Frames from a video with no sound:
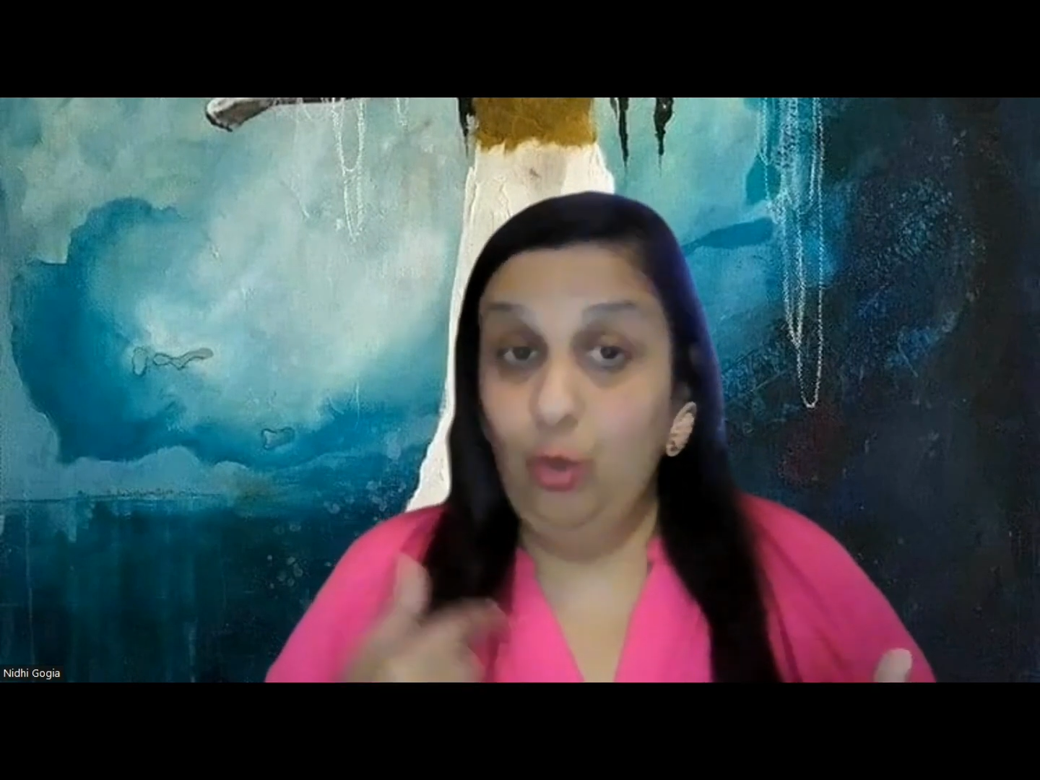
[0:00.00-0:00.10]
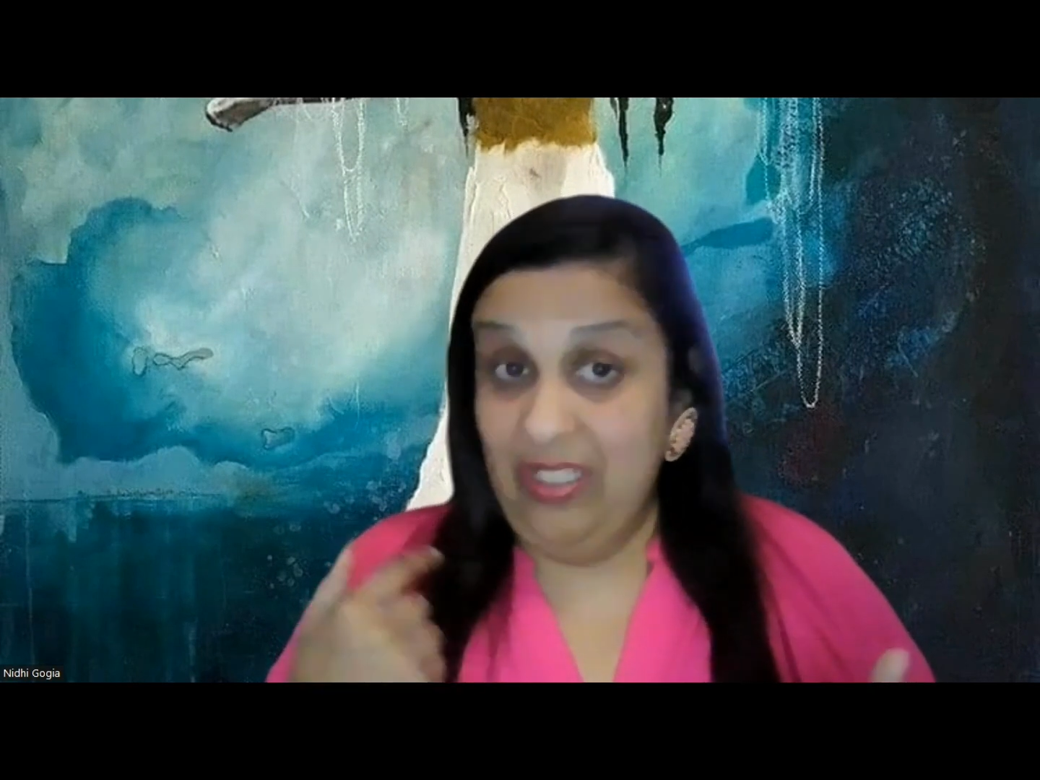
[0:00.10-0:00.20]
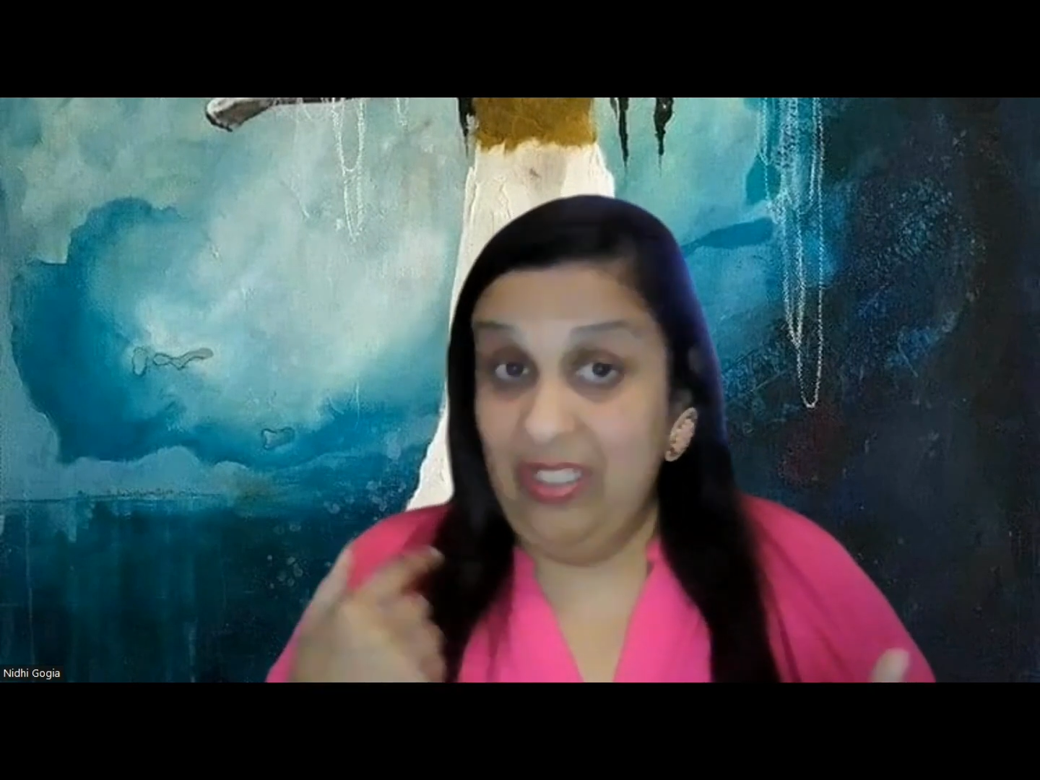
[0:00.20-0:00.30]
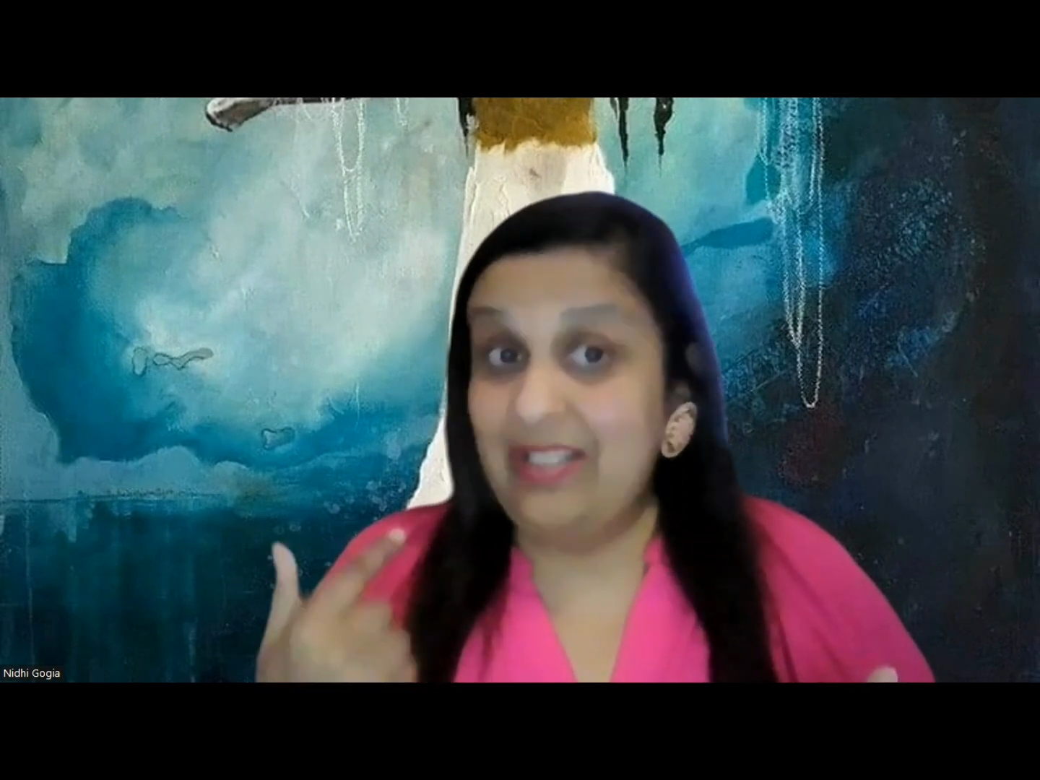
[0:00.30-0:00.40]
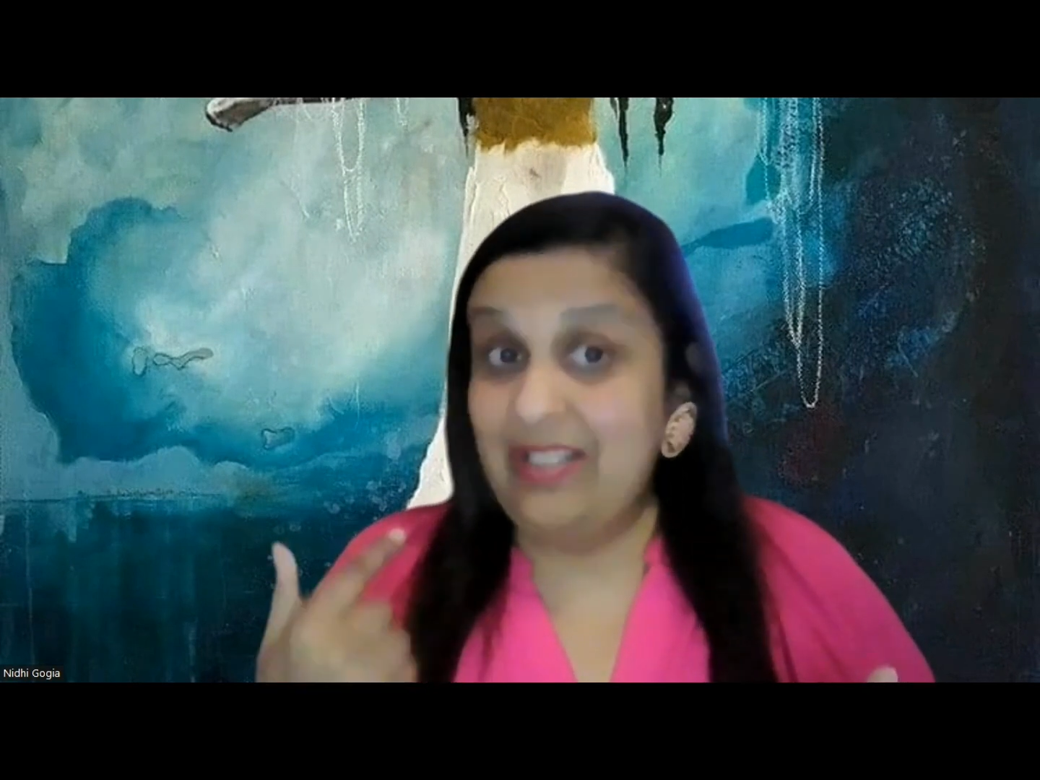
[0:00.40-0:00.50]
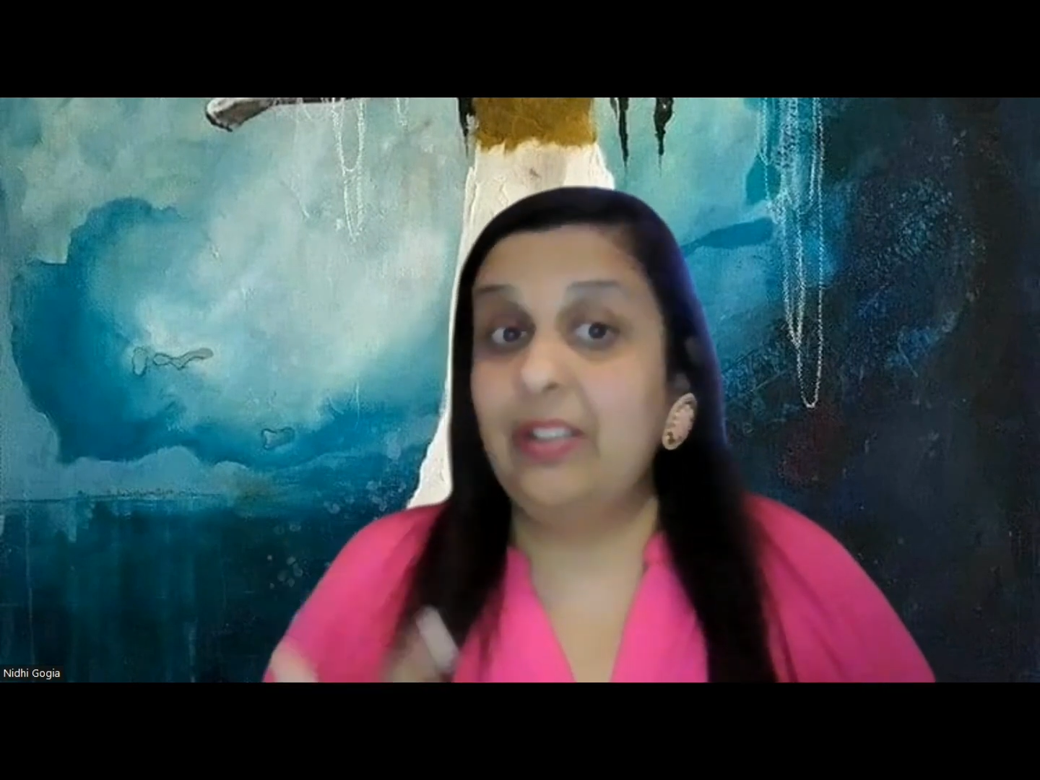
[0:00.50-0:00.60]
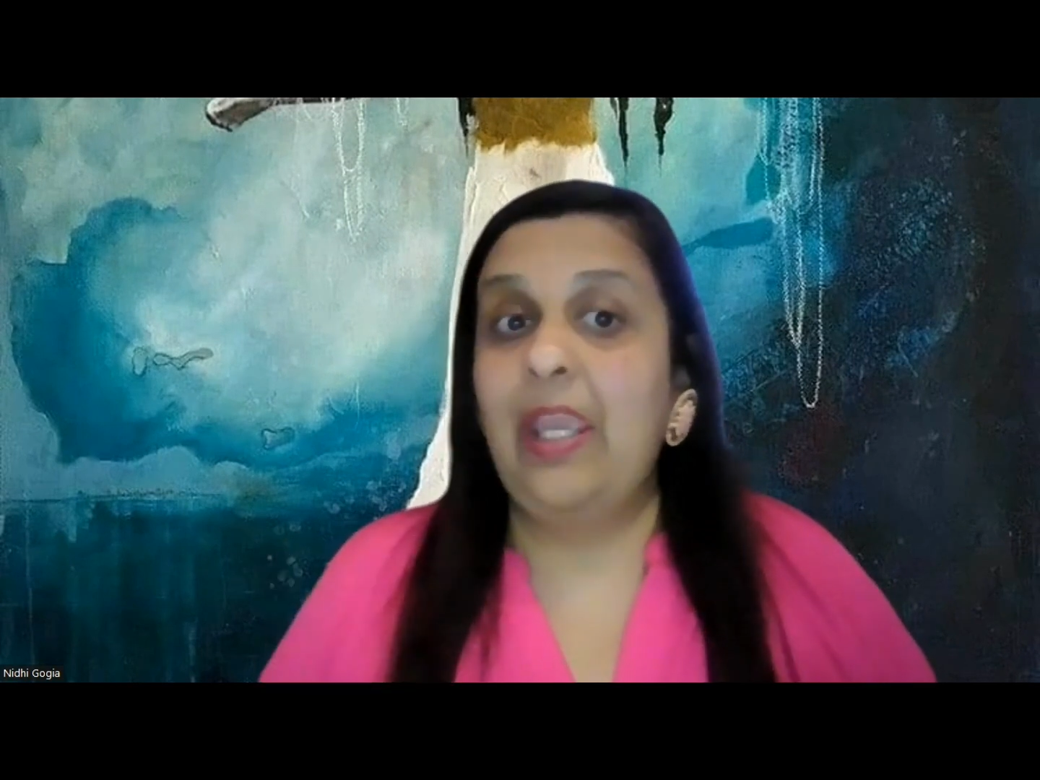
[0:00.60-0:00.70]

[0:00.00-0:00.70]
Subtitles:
you listen